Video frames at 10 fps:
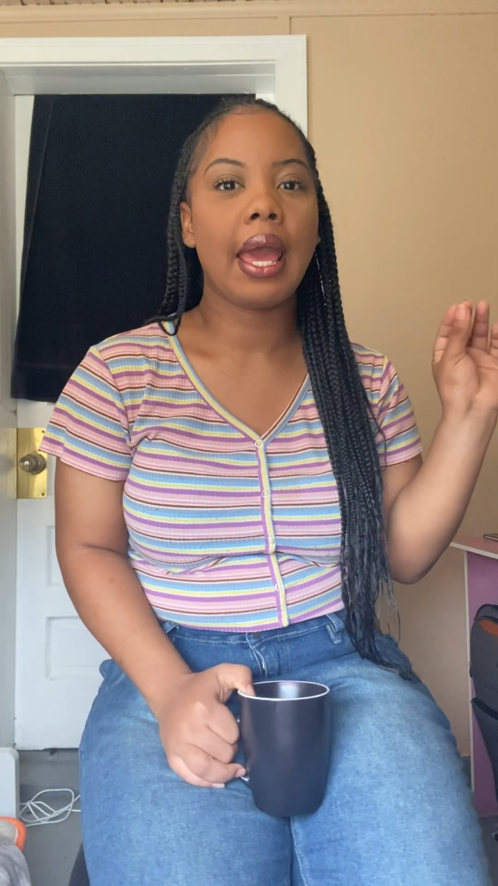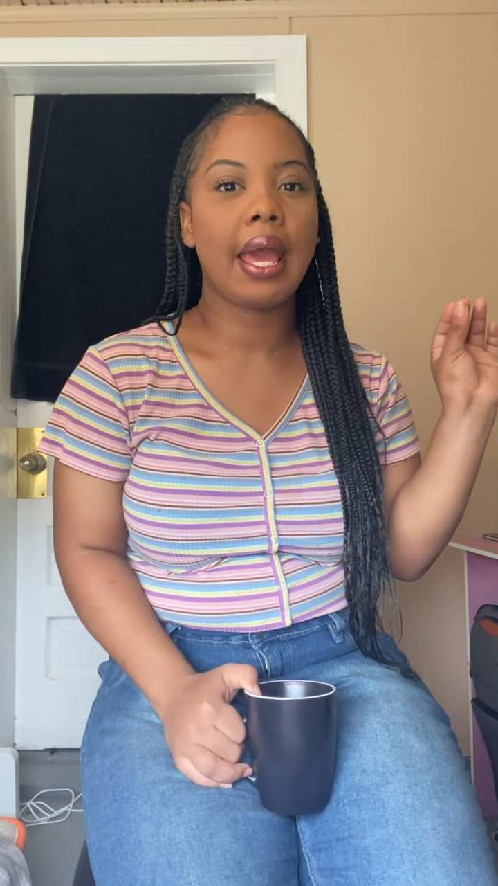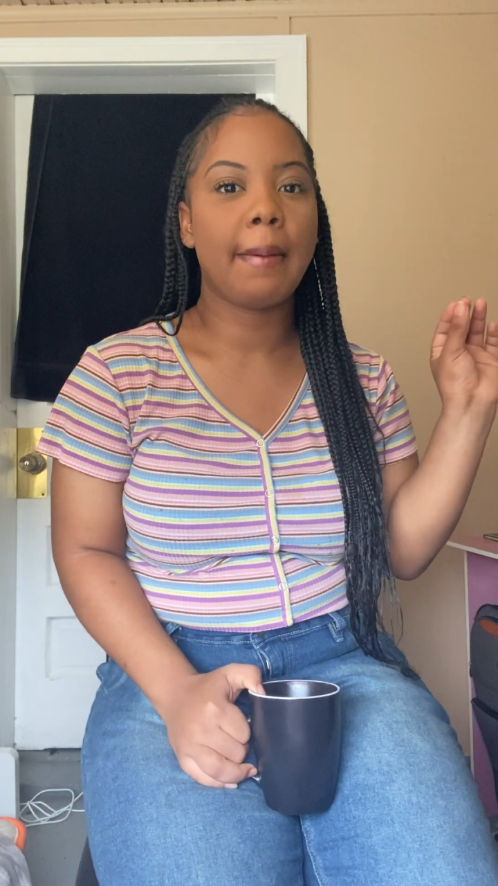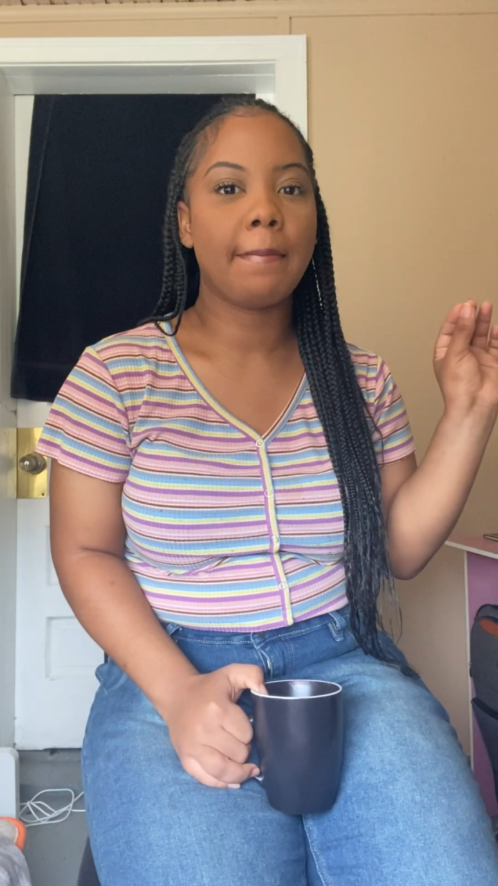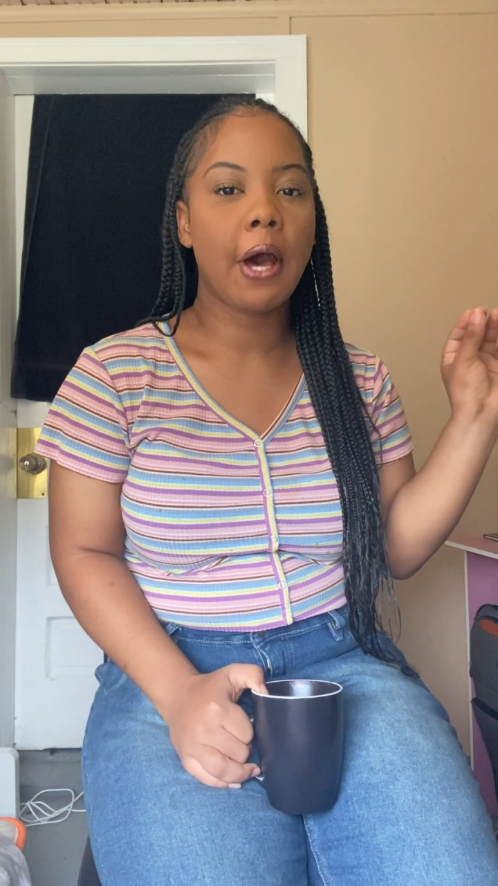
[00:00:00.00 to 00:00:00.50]

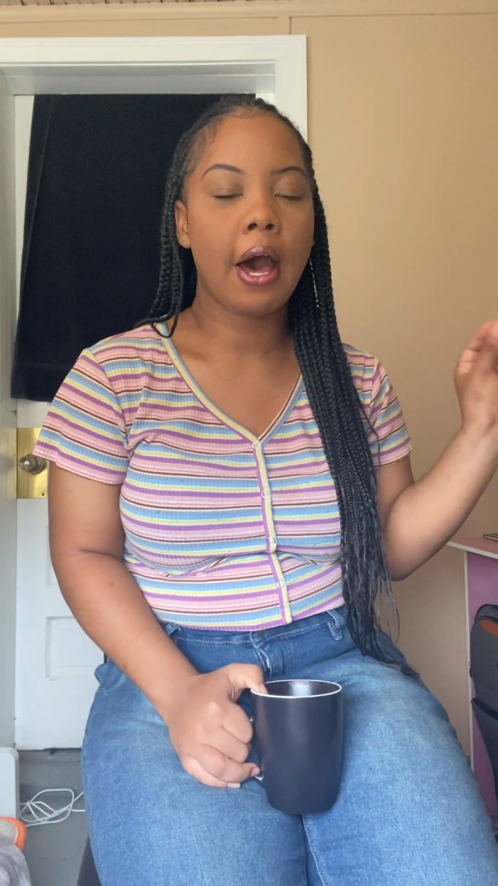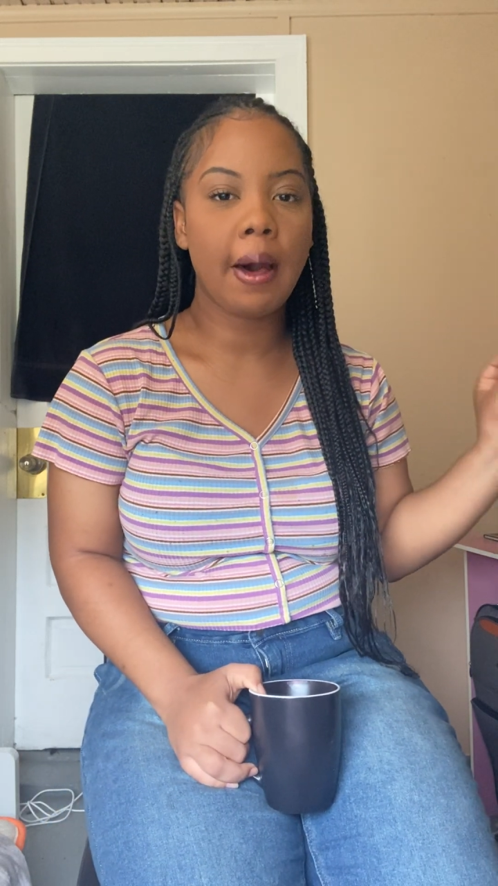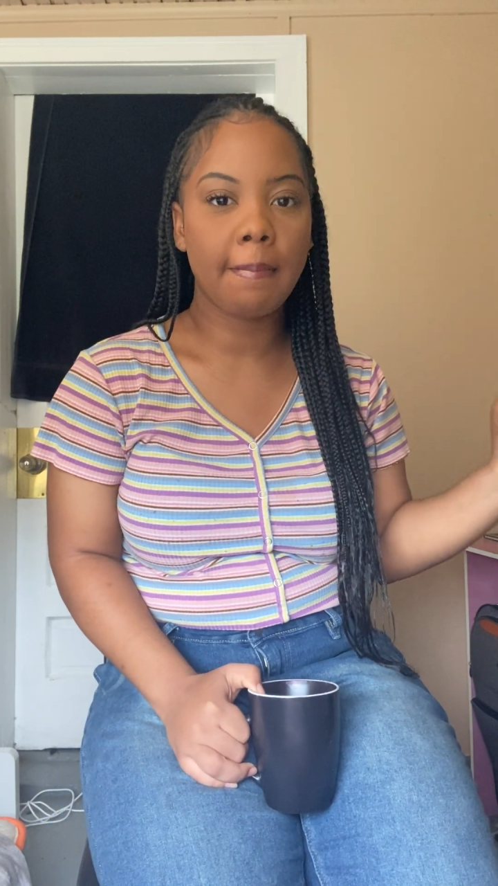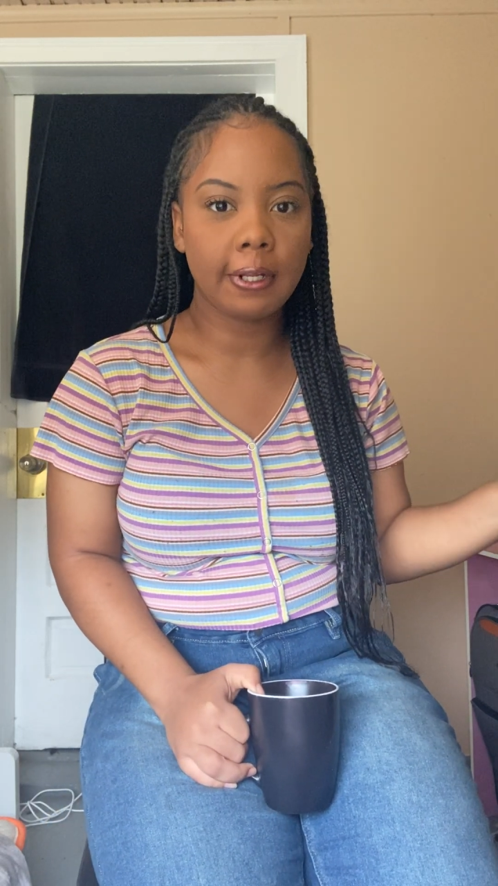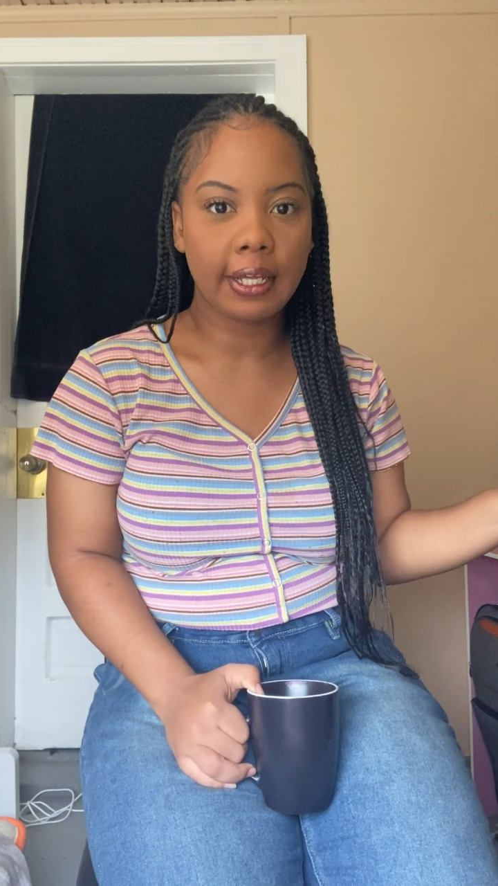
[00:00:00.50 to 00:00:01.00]
in
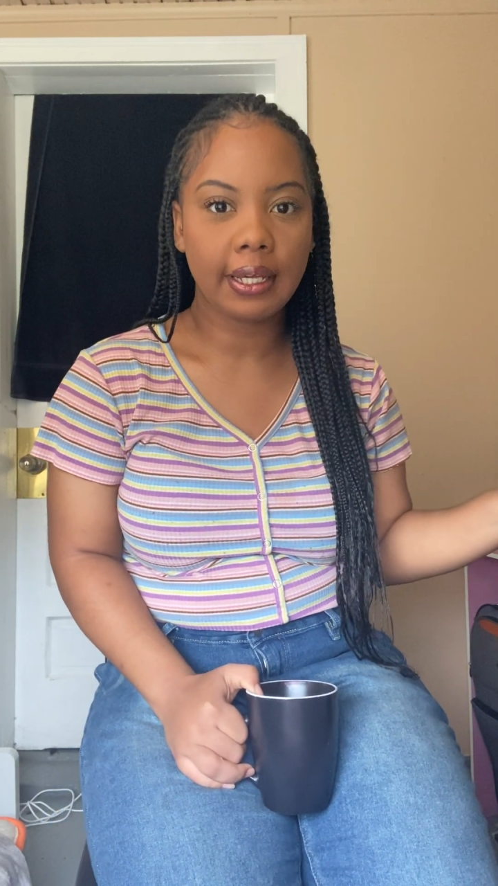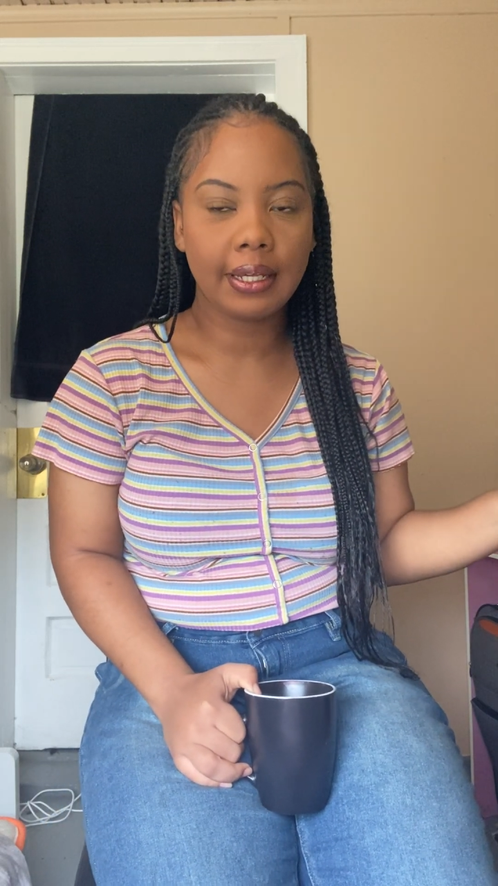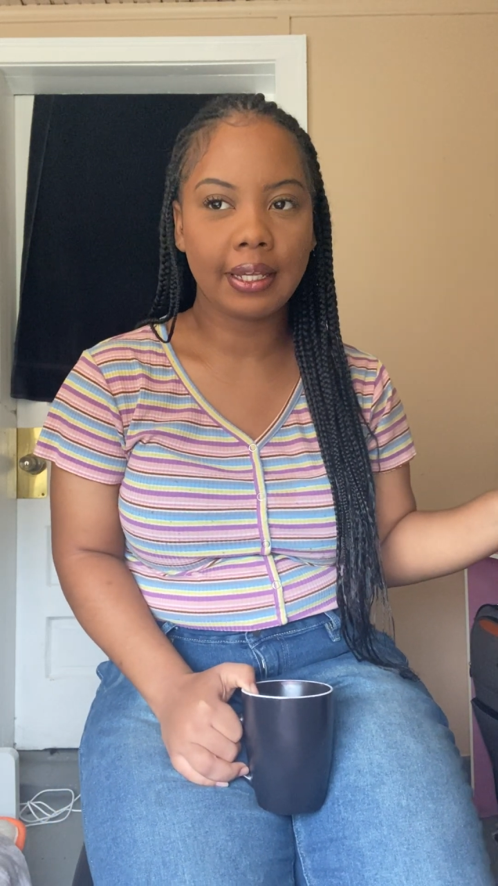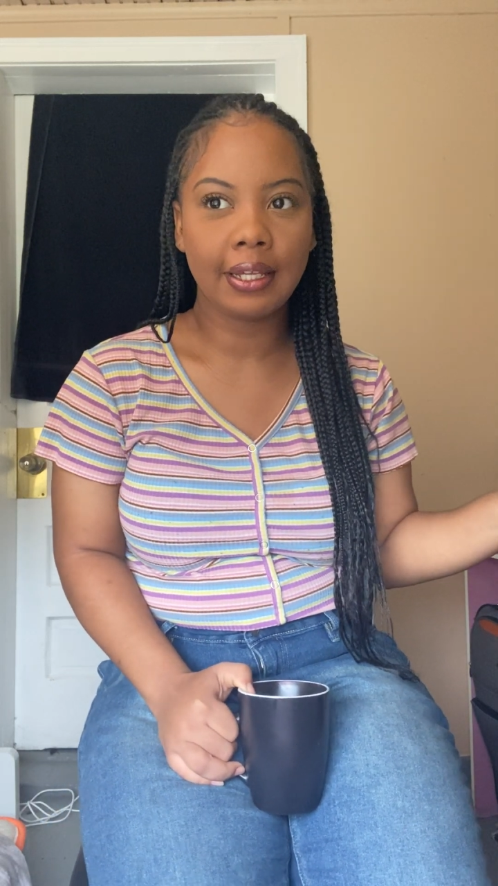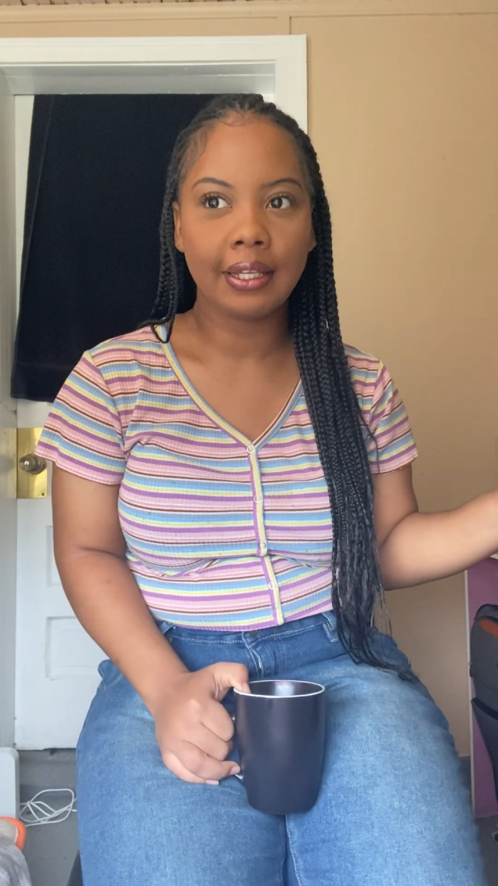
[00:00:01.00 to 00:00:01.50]
public,